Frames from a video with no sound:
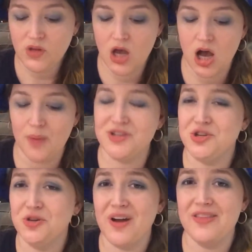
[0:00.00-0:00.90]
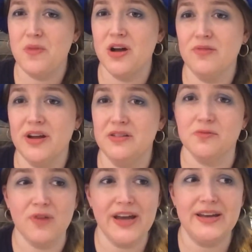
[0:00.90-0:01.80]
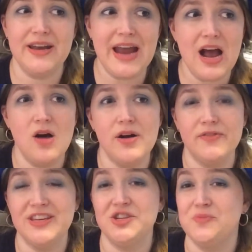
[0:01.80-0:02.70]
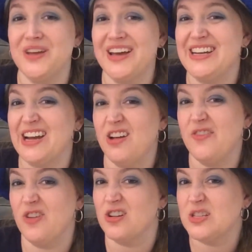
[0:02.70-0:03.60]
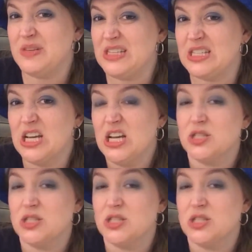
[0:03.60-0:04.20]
But you can ride the monorail, and right now everything should be kind of decorated for Christmas.